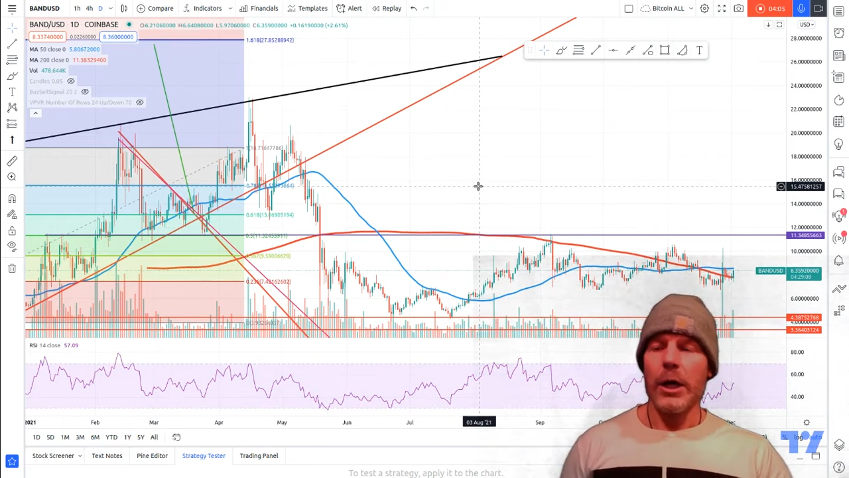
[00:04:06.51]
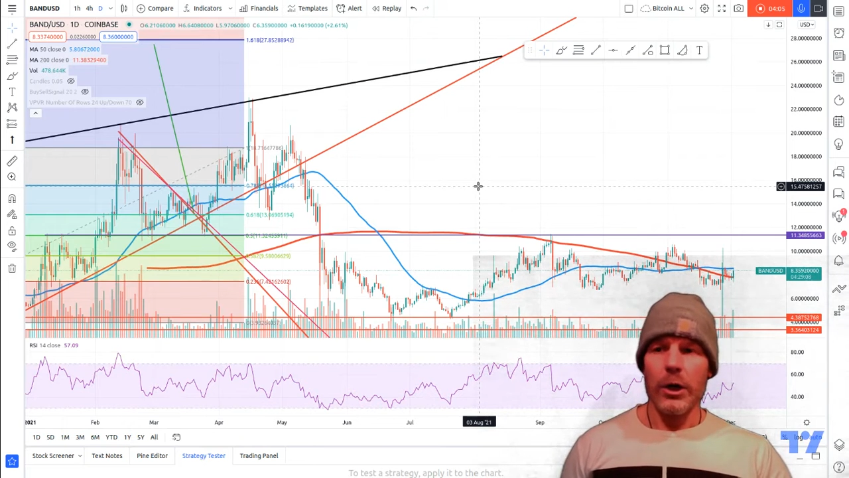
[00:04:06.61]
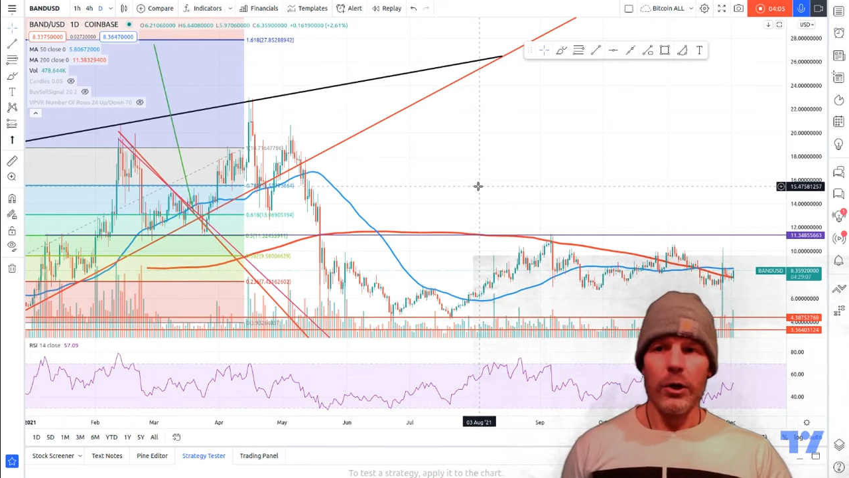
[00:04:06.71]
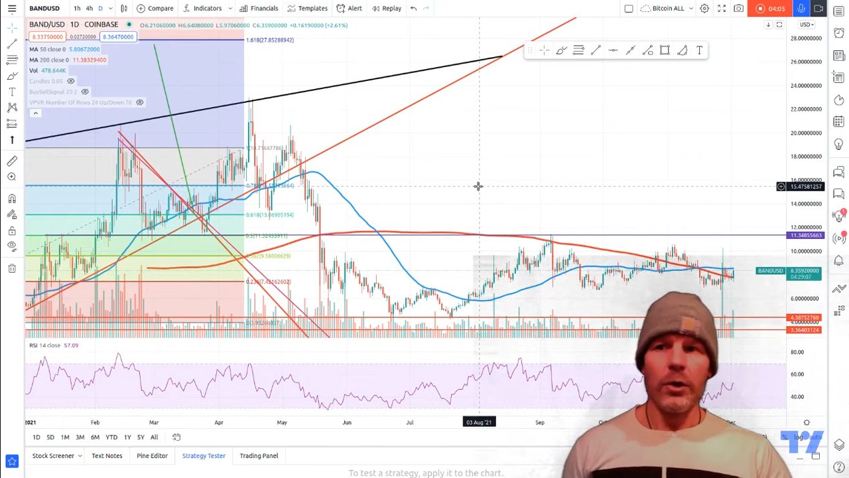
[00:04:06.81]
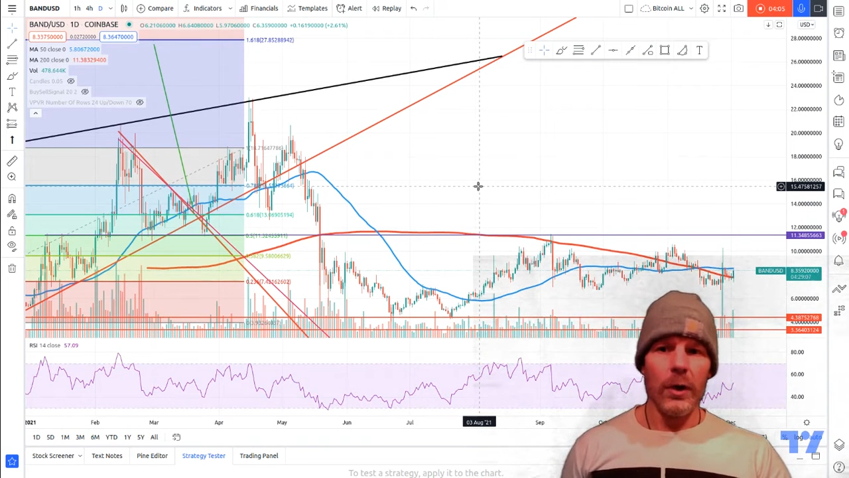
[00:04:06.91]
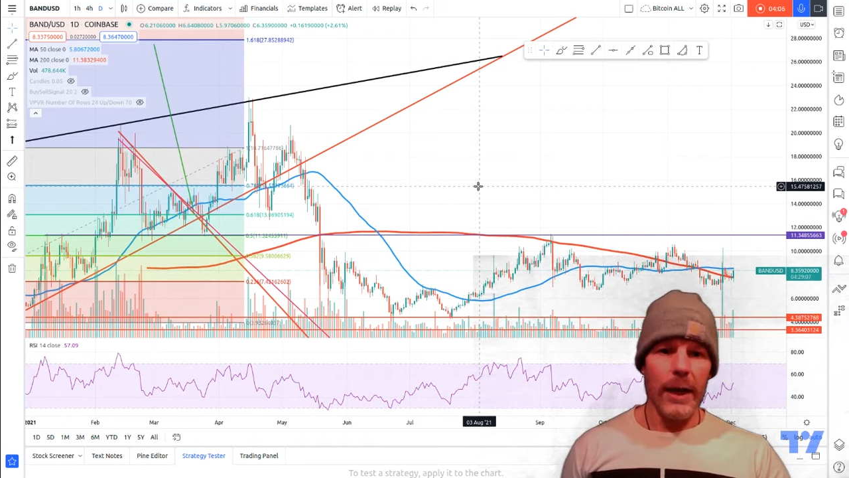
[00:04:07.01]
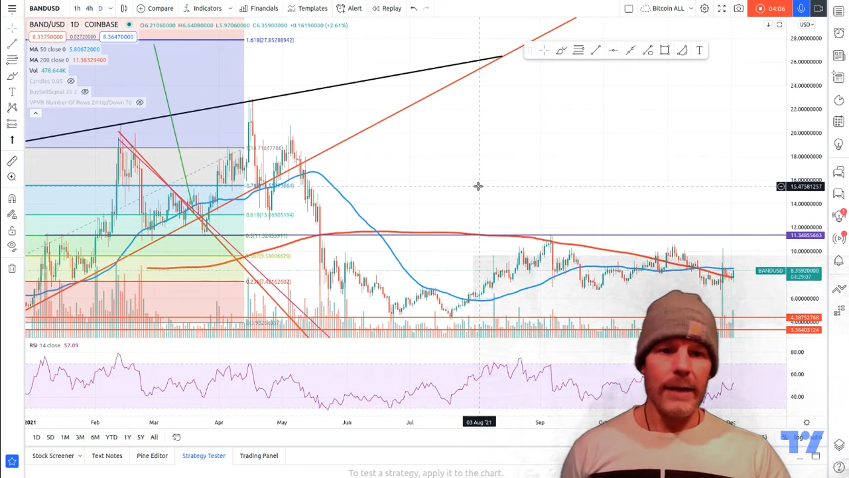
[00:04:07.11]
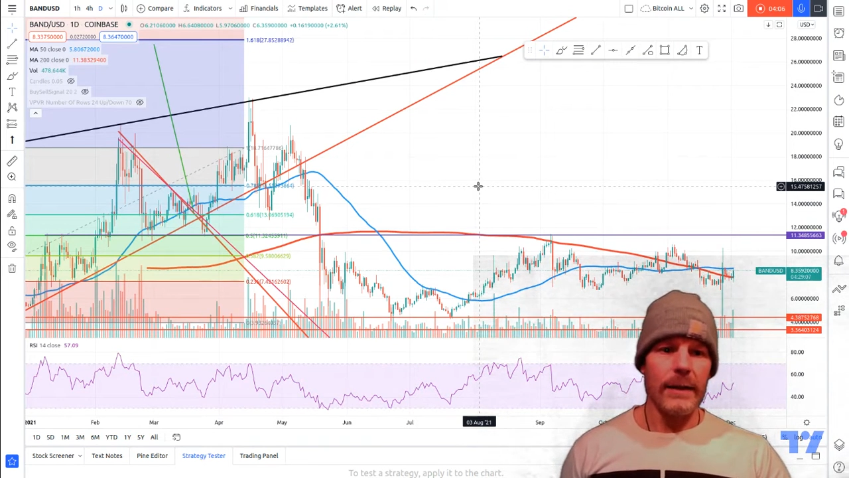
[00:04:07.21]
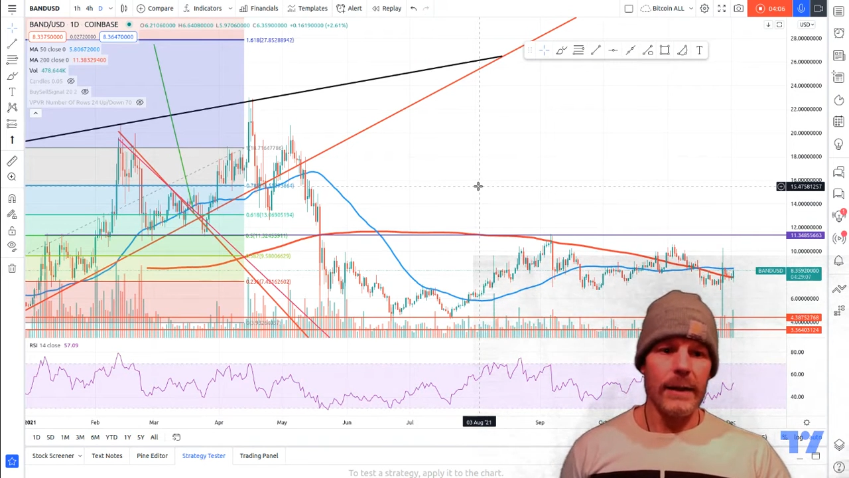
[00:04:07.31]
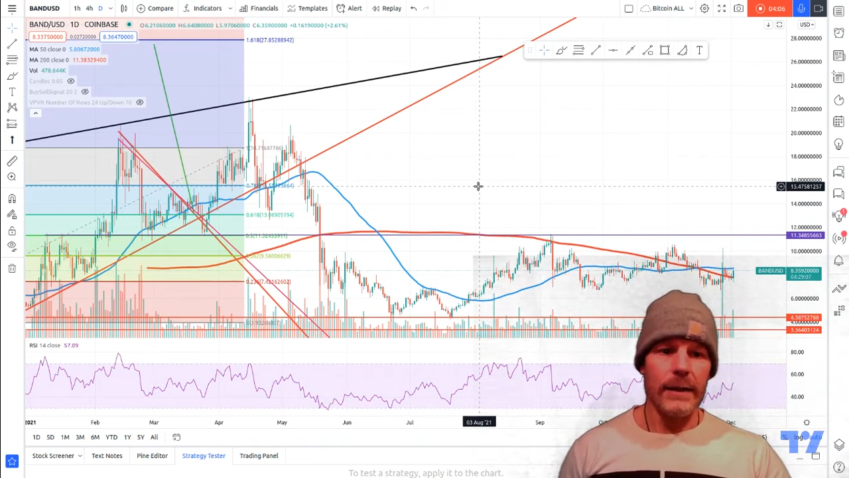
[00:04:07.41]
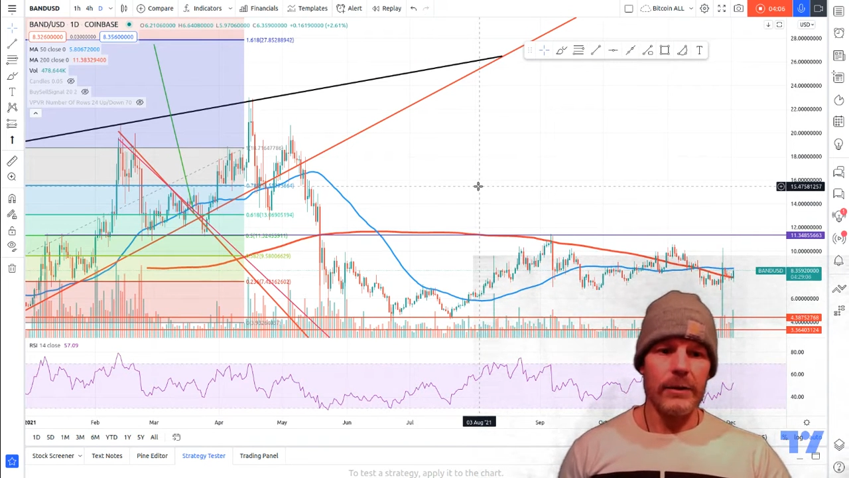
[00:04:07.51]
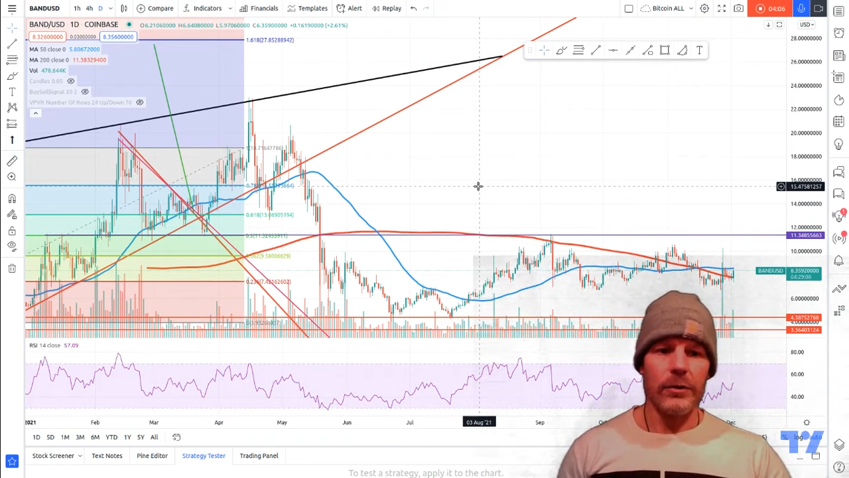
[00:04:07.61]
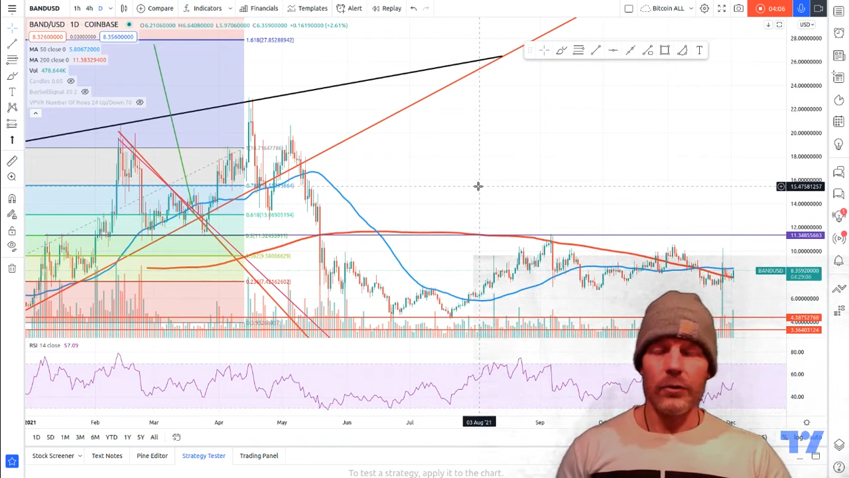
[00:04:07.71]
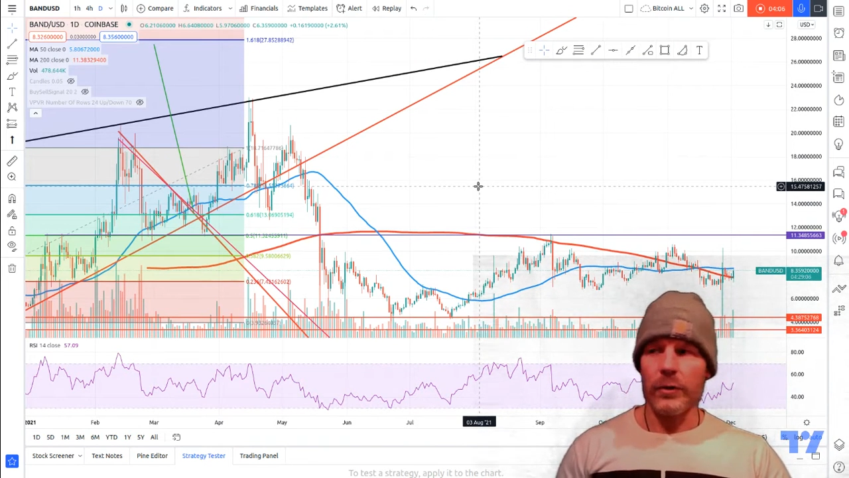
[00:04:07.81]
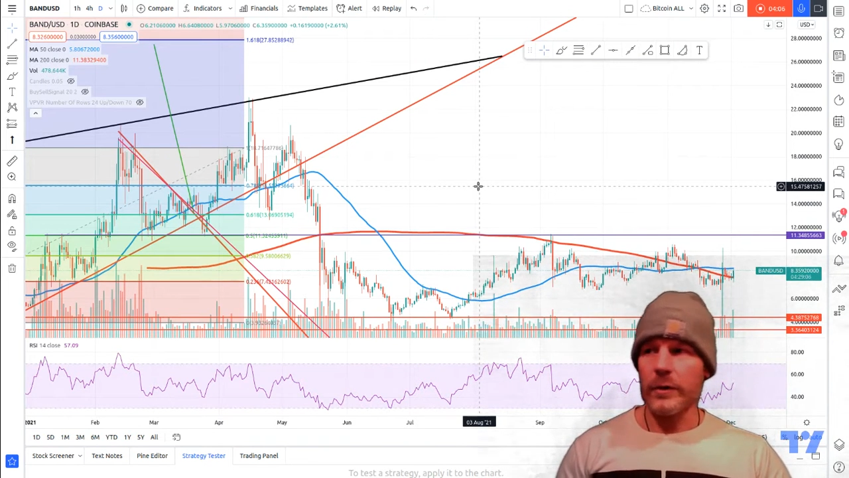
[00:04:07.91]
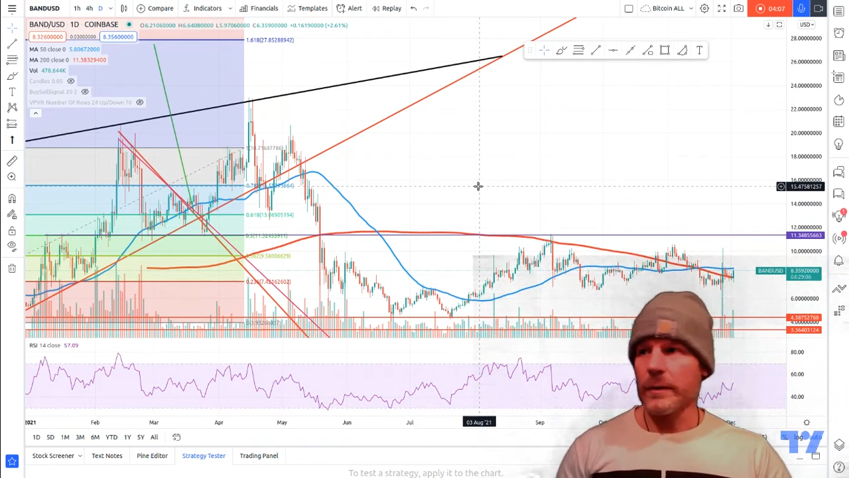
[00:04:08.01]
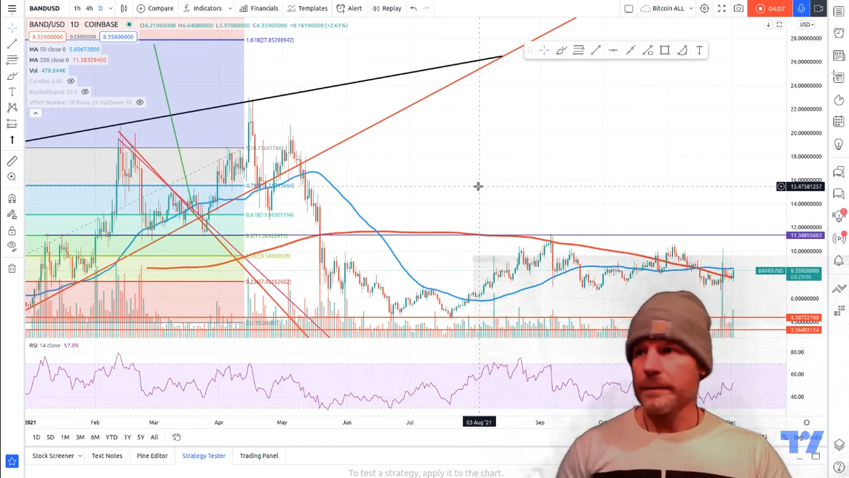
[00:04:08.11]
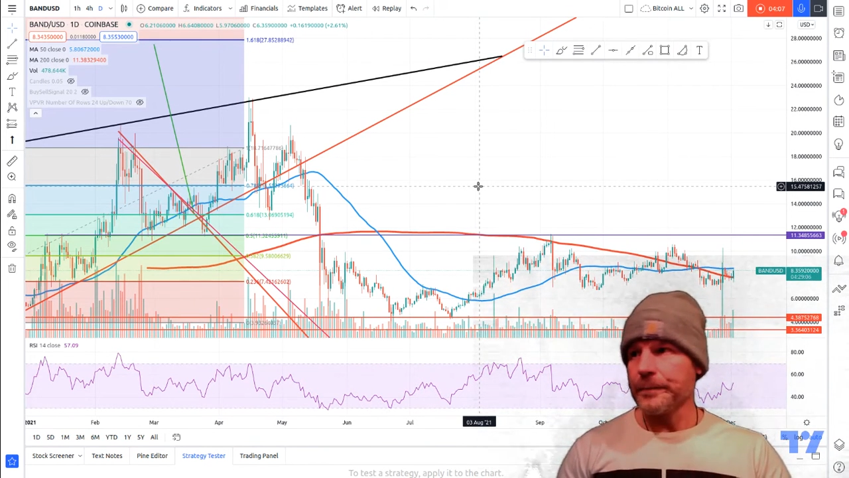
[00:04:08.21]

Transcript: utilizing these tools.